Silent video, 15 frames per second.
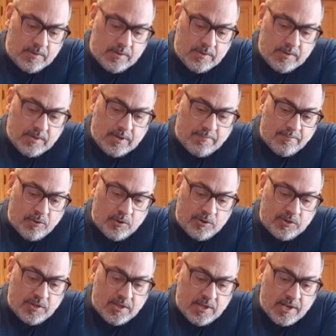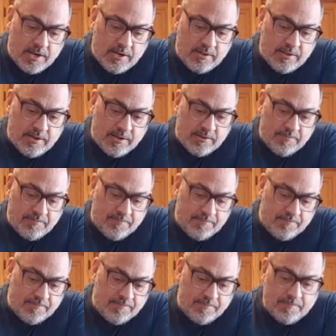Get most of that in there.
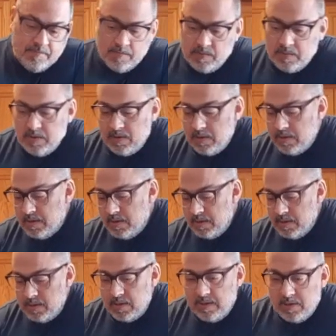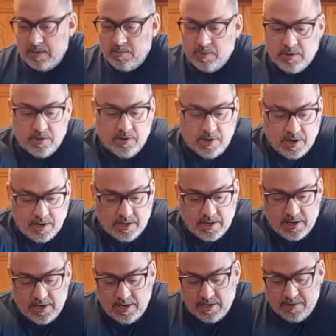And then we're going to crack an
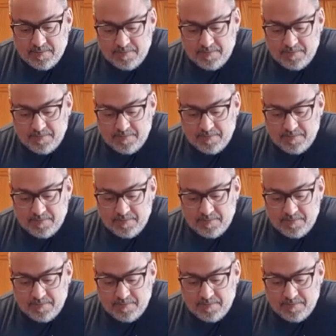egg in.